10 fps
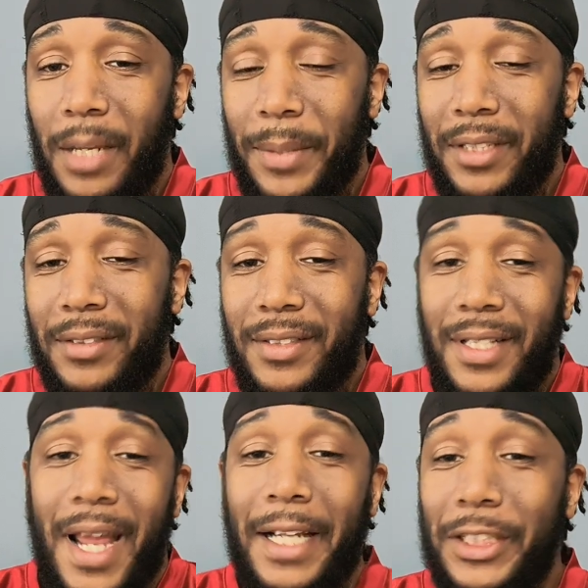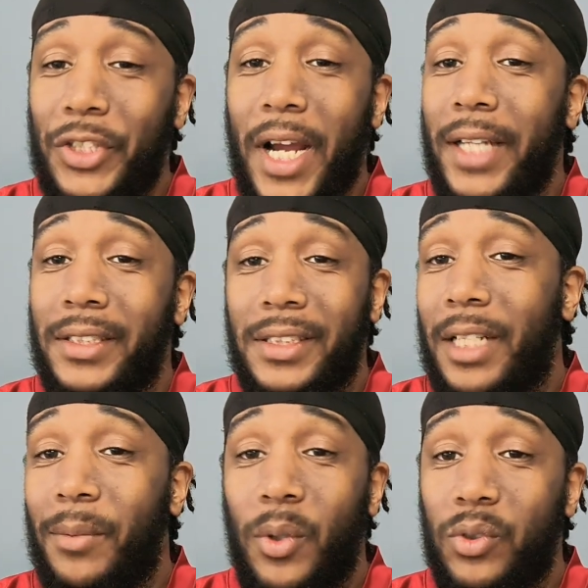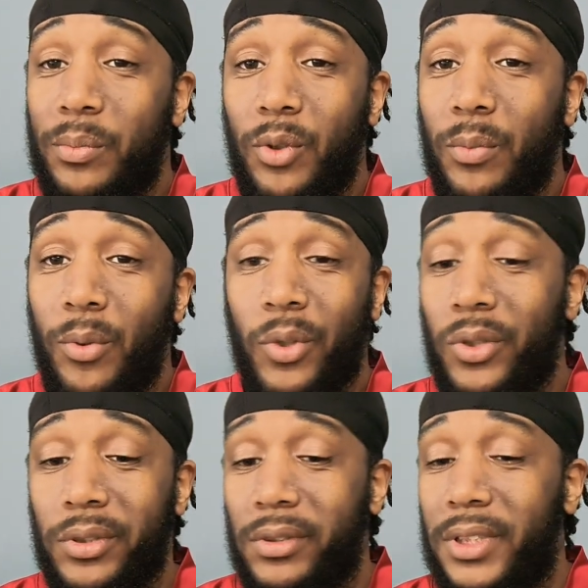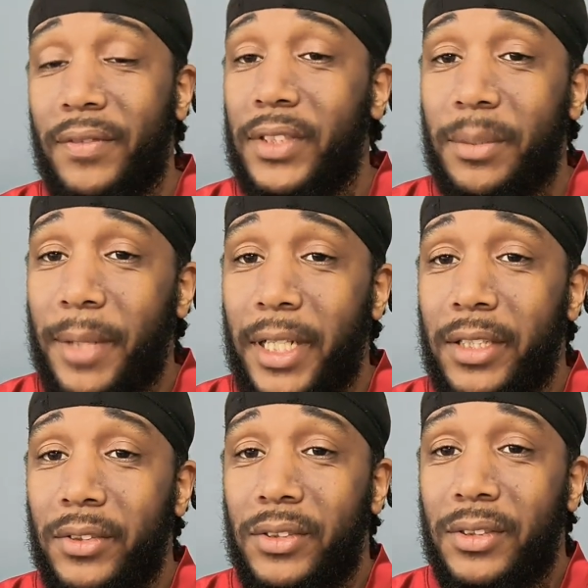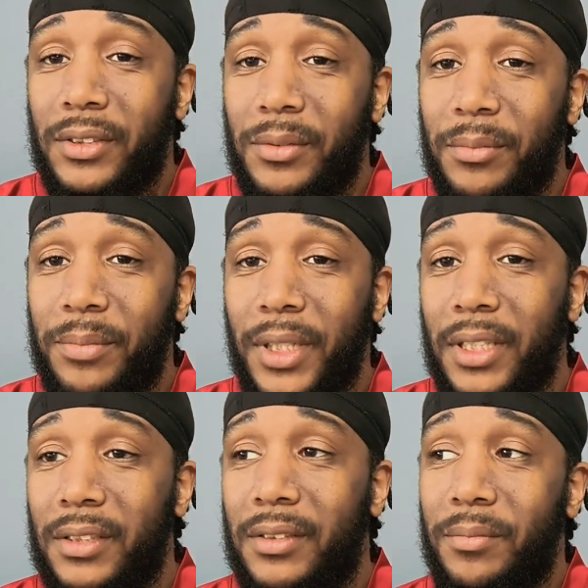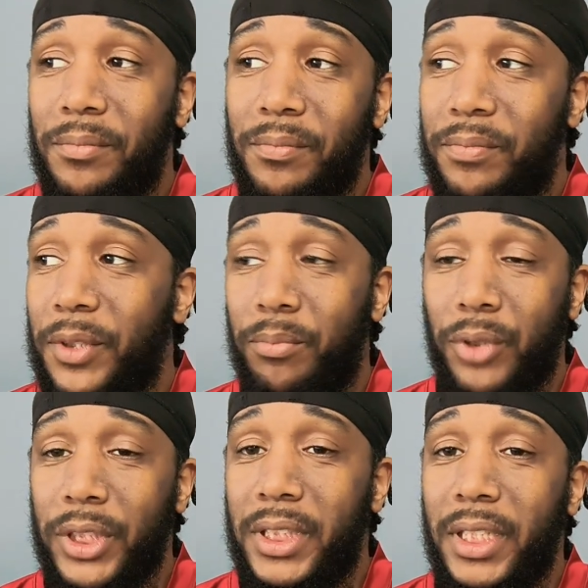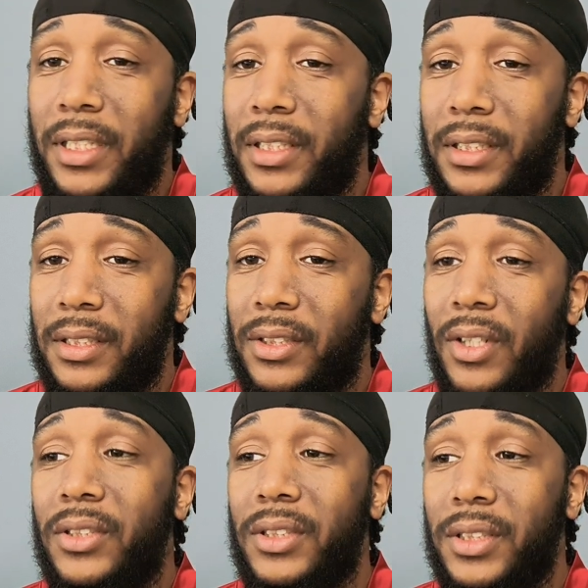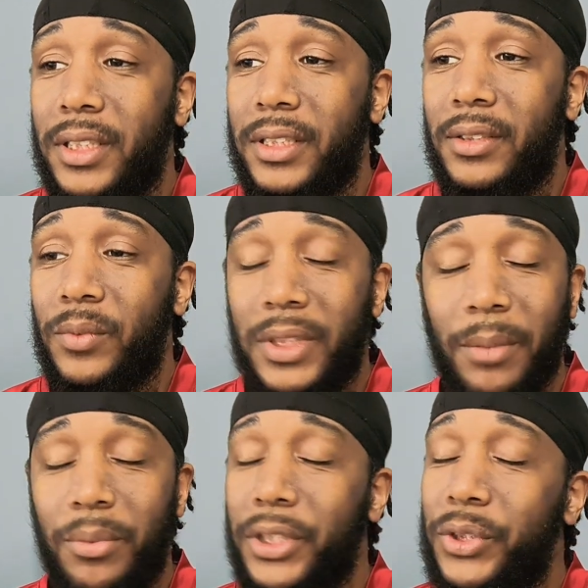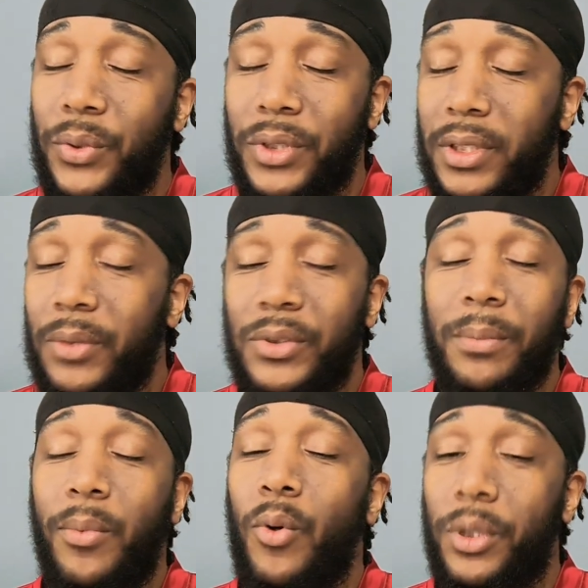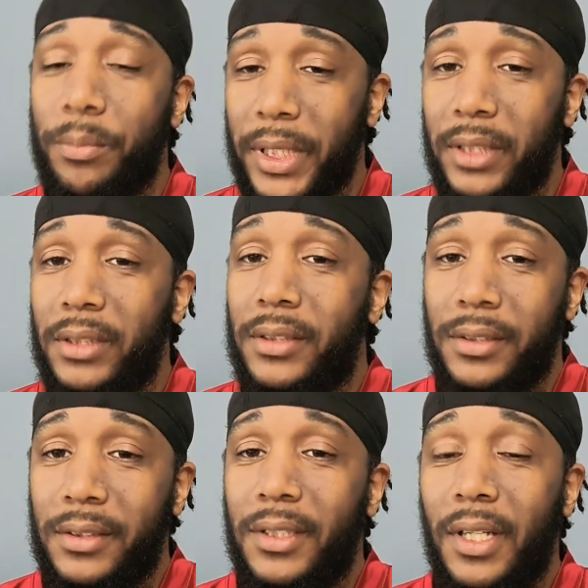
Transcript: I mean, I could try it, just tell them hold the pulled pork or give it to somebody else. But the brisket and the sausage links, which I'm pretty sure it was a pork mix,